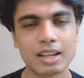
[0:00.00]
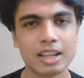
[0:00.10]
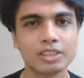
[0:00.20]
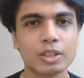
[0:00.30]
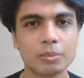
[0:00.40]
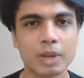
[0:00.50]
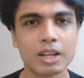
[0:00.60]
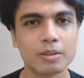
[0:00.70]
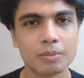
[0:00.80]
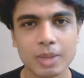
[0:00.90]
case, it might
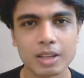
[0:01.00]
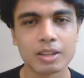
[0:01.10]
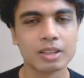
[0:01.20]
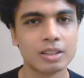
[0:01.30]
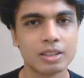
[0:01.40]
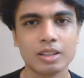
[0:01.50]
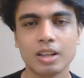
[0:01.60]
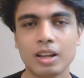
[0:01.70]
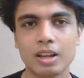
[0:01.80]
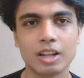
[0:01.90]
make
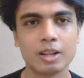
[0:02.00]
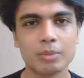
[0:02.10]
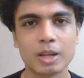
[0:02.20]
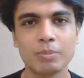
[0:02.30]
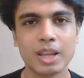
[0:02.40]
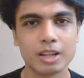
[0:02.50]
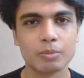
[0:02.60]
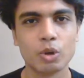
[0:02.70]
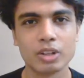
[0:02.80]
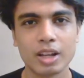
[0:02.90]
it
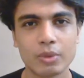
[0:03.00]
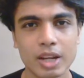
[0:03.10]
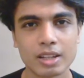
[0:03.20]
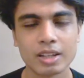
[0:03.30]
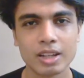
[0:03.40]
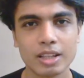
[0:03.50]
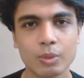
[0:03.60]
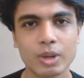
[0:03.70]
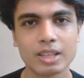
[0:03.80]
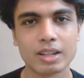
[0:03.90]
more direct in the
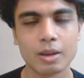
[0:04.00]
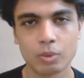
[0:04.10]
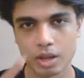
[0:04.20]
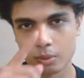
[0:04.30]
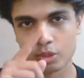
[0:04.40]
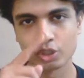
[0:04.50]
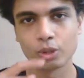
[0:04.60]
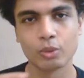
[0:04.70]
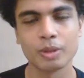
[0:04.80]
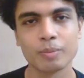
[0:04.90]
way that I would
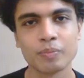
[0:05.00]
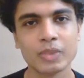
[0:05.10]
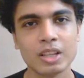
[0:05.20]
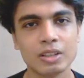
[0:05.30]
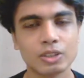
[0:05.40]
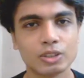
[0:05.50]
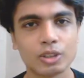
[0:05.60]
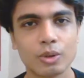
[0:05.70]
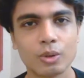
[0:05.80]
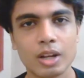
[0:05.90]
show them. So
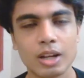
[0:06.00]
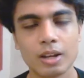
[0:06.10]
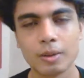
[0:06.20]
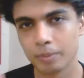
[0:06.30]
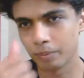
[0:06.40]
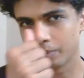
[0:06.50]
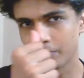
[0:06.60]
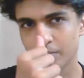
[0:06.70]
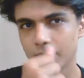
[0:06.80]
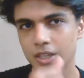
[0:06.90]

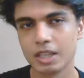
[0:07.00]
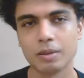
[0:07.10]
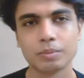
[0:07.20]
yeah,